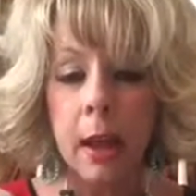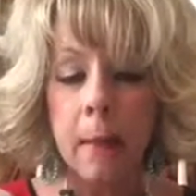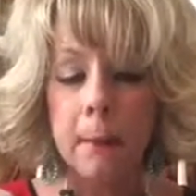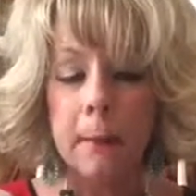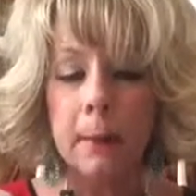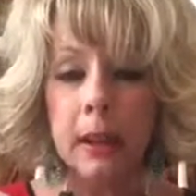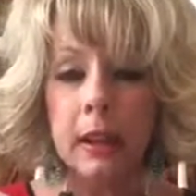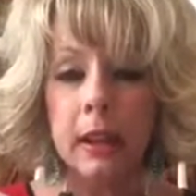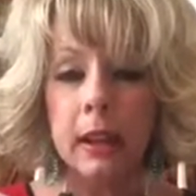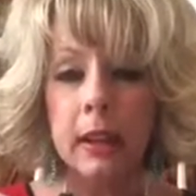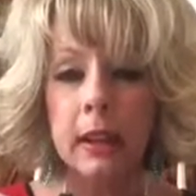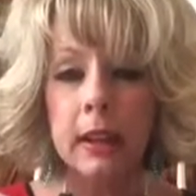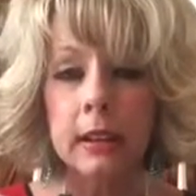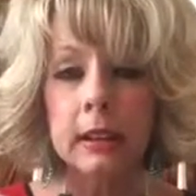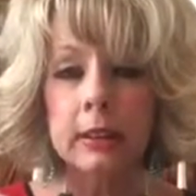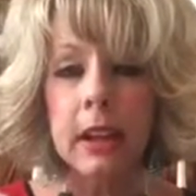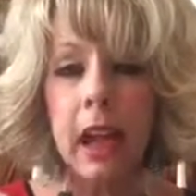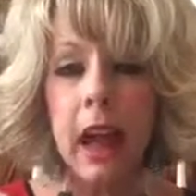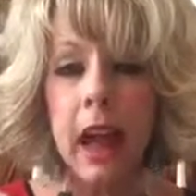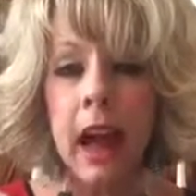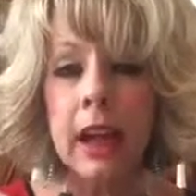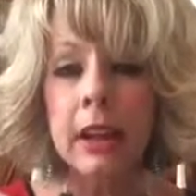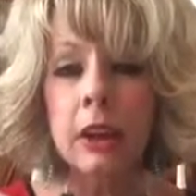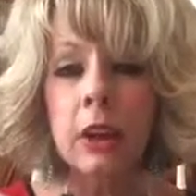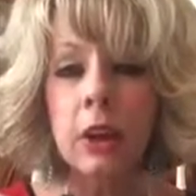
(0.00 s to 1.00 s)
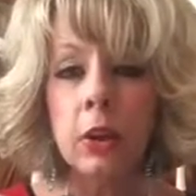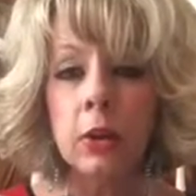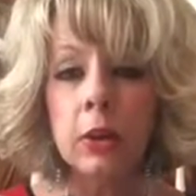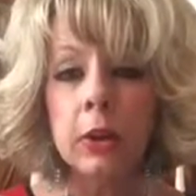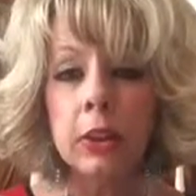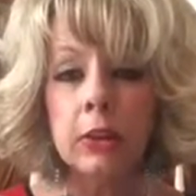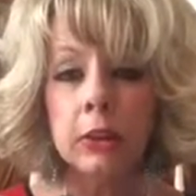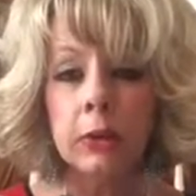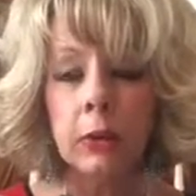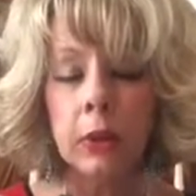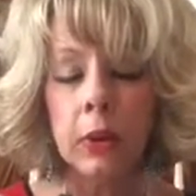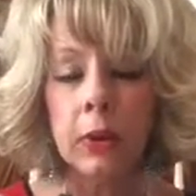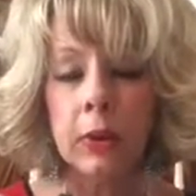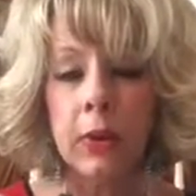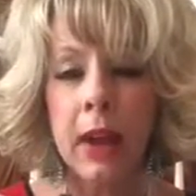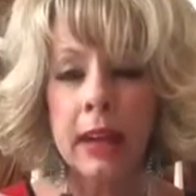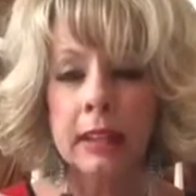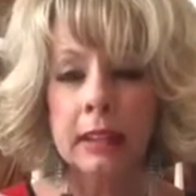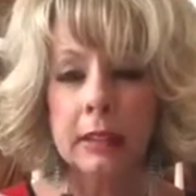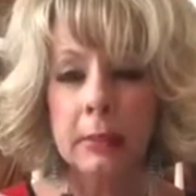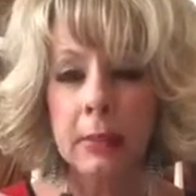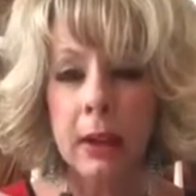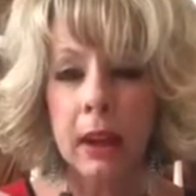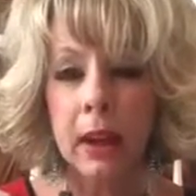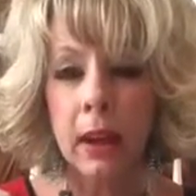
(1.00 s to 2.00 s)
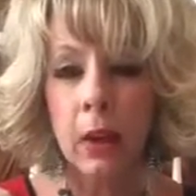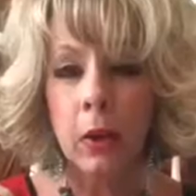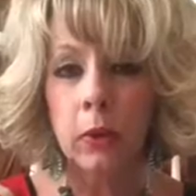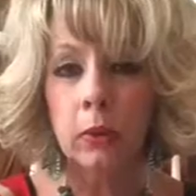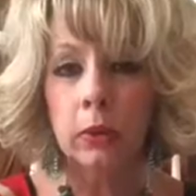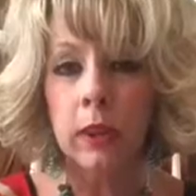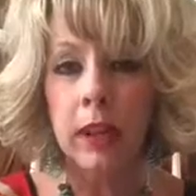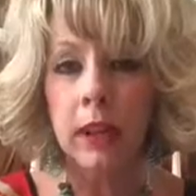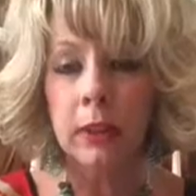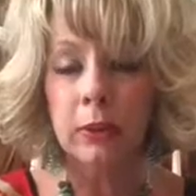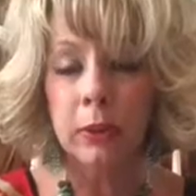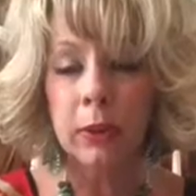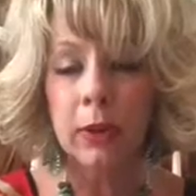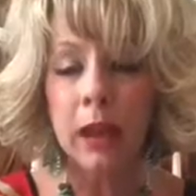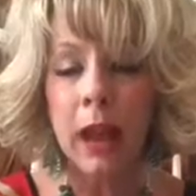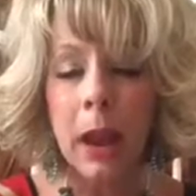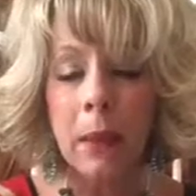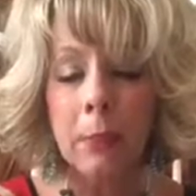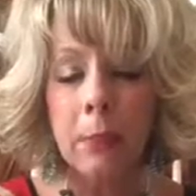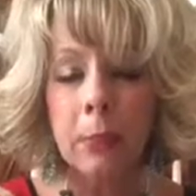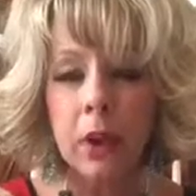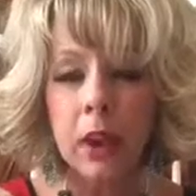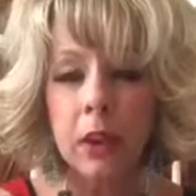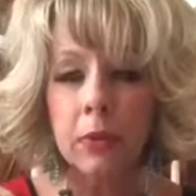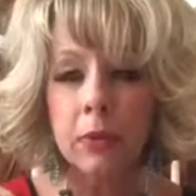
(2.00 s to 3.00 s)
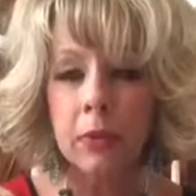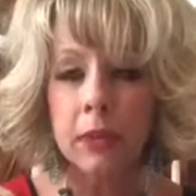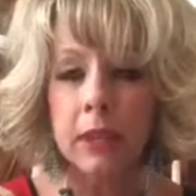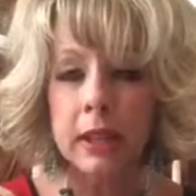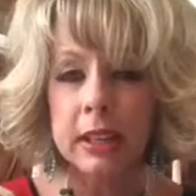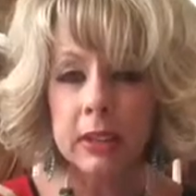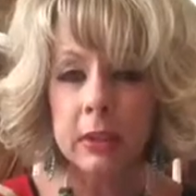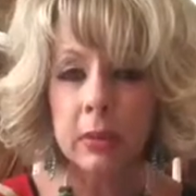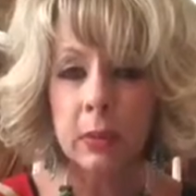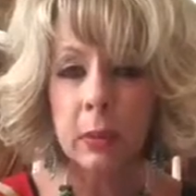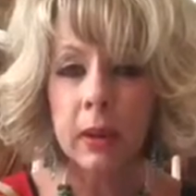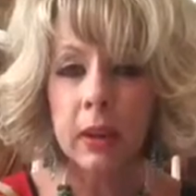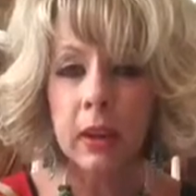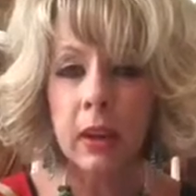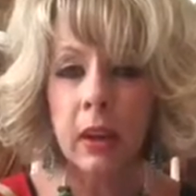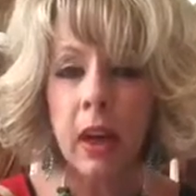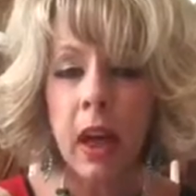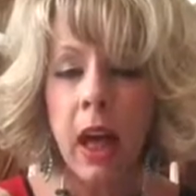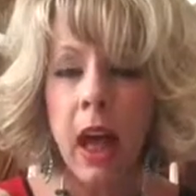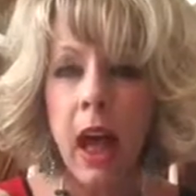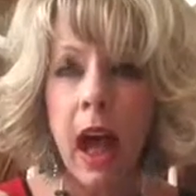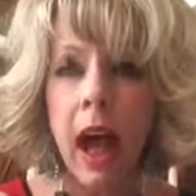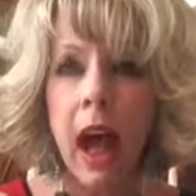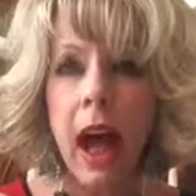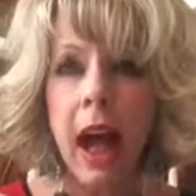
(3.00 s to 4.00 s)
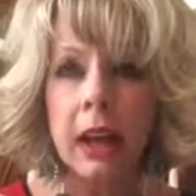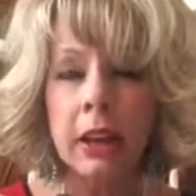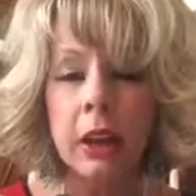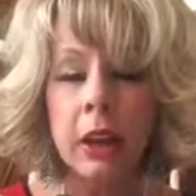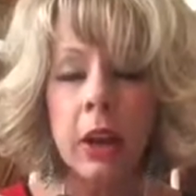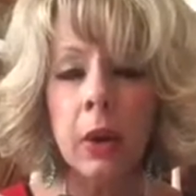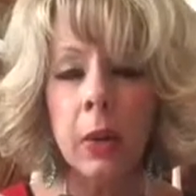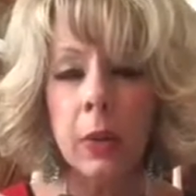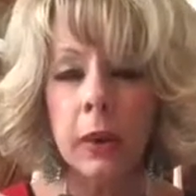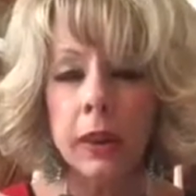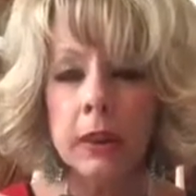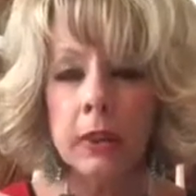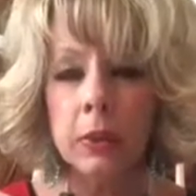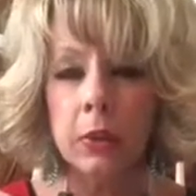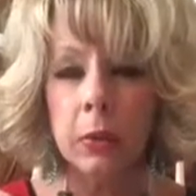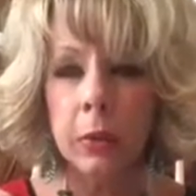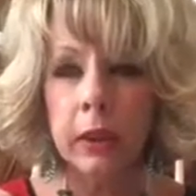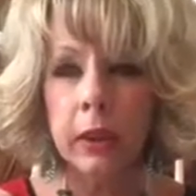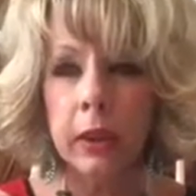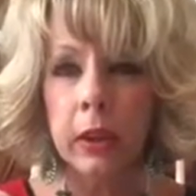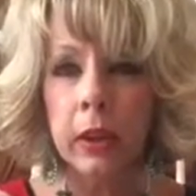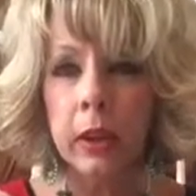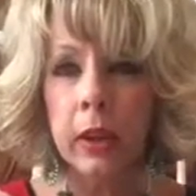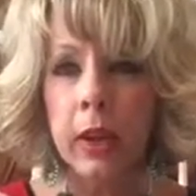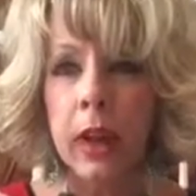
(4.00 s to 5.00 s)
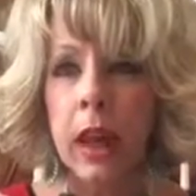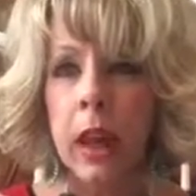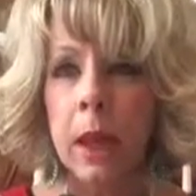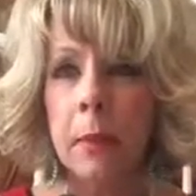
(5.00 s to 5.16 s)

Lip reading: Because I know this for a fact in my own life. When I pray for His will, I know His will.